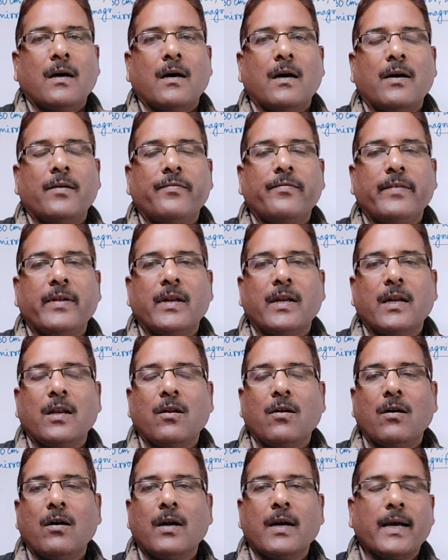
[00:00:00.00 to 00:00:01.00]
After a
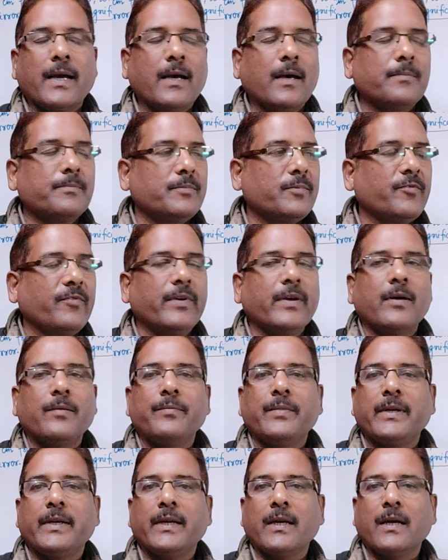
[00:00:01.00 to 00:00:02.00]
long gap, we are
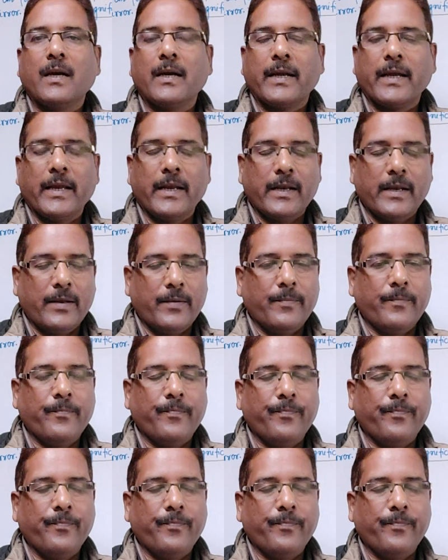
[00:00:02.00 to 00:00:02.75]
meeting again.